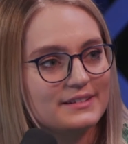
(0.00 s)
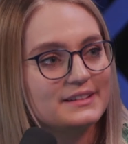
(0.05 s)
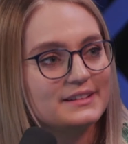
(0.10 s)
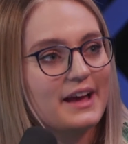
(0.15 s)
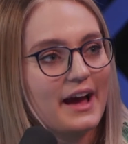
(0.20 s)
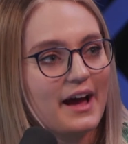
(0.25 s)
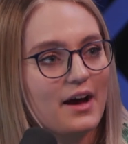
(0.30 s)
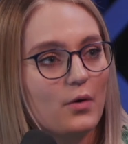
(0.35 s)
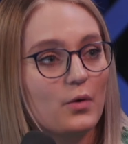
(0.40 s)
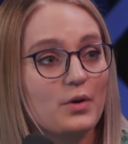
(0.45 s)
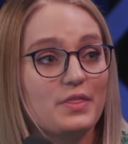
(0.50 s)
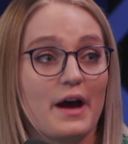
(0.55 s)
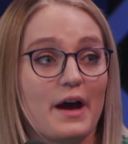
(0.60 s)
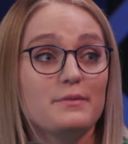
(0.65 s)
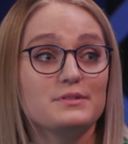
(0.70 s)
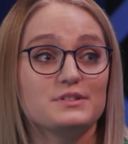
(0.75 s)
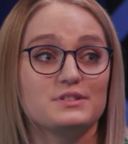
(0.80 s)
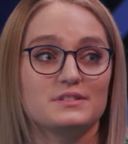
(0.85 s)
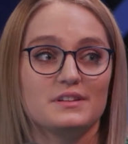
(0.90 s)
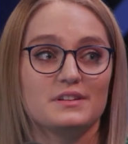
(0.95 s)
Yeah, well,
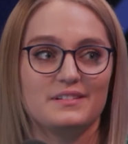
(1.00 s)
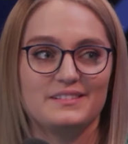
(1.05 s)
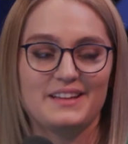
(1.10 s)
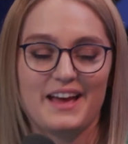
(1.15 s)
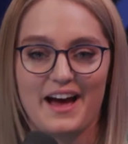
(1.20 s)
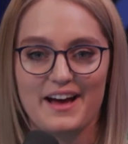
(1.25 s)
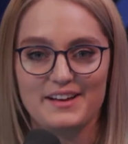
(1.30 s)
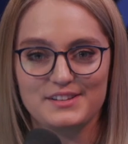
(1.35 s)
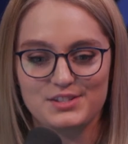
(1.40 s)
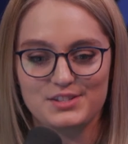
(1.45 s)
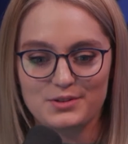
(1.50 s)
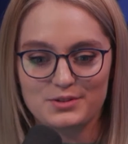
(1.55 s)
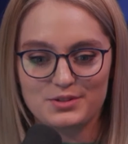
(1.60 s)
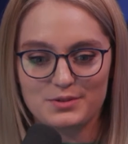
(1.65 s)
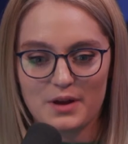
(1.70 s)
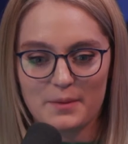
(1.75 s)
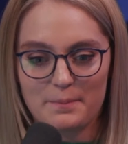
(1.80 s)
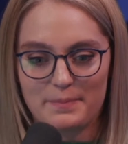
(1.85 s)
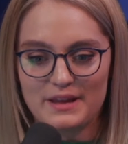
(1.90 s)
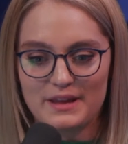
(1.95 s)
so
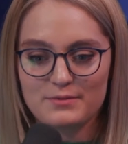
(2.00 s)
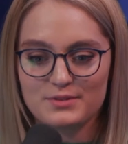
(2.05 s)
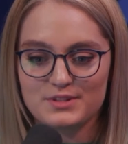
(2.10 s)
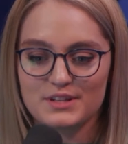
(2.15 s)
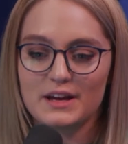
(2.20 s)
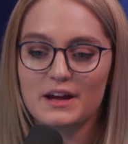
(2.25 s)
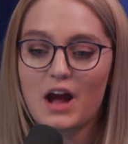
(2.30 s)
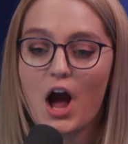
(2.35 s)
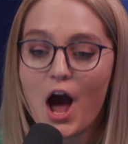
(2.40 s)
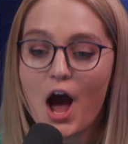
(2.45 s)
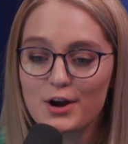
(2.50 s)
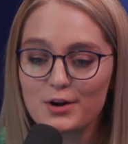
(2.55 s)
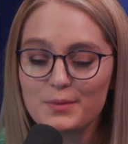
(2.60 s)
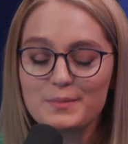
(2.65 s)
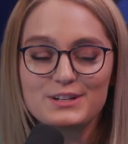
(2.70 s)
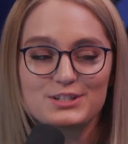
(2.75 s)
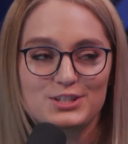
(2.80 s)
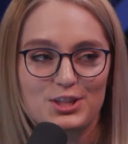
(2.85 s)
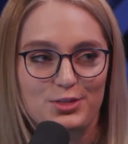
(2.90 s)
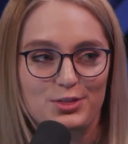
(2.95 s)
Pete was like, I don't
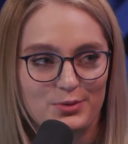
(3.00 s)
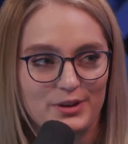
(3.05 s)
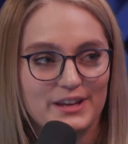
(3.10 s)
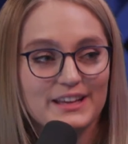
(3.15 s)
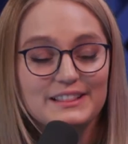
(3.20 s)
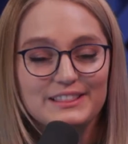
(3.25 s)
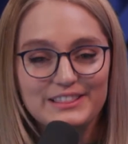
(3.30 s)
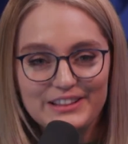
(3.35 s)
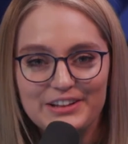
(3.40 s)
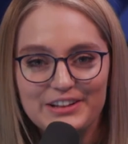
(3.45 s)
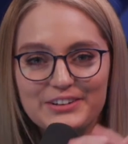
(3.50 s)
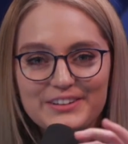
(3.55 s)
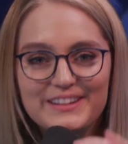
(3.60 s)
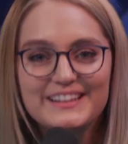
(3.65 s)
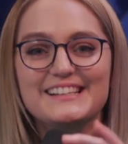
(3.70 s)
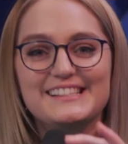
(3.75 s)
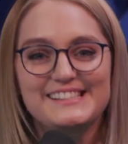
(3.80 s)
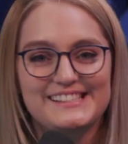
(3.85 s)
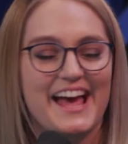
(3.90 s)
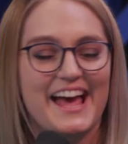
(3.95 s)
mean to he
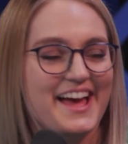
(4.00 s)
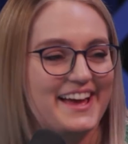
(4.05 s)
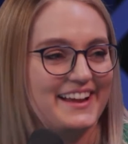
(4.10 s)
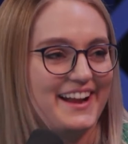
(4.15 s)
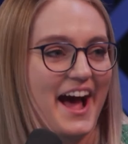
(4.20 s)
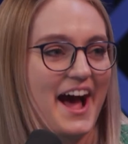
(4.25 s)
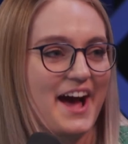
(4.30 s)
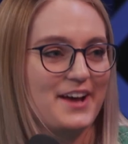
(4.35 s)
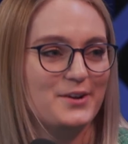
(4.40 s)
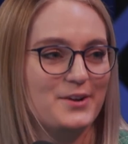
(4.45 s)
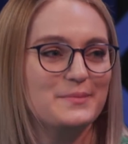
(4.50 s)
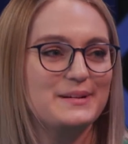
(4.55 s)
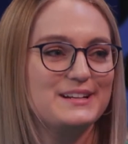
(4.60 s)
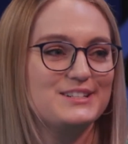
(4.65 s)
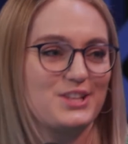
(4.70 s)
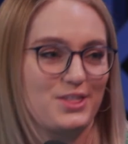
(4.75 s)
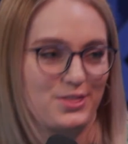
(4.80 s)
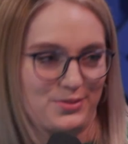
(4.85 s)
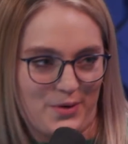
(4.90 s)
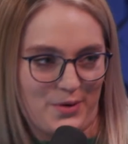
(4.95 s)
literally said, I don't mean
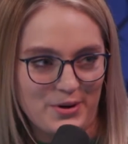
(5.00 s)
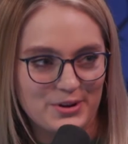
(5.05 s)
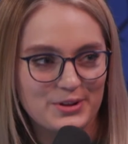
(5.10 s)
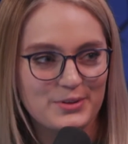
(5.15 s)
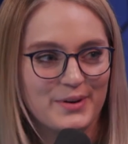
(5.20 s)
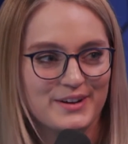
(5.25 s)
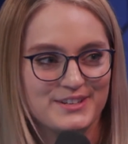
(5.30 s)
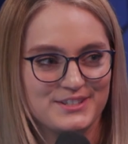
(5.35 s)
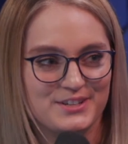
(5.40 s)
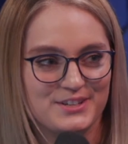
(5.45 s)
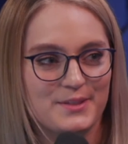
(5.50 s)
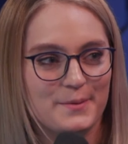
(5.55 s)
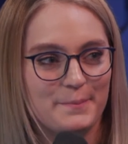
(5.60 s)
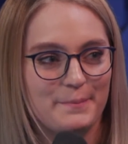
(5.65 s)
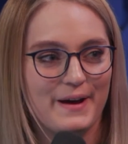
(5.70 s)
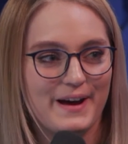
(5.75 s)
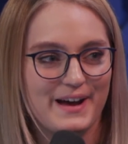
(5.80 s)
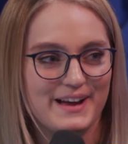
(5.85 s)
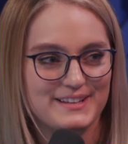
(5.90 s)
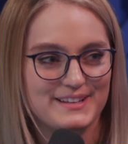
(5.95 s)
to throw you under the
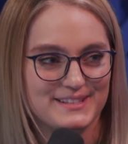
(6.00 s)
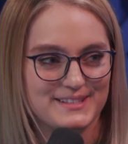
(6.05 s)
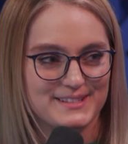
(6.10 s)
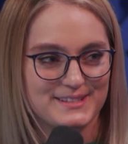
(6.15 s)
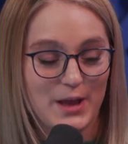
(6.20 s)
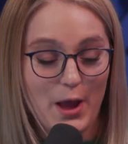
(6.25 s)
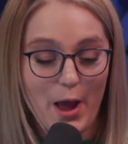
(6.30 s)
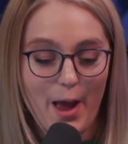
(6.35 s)
bus,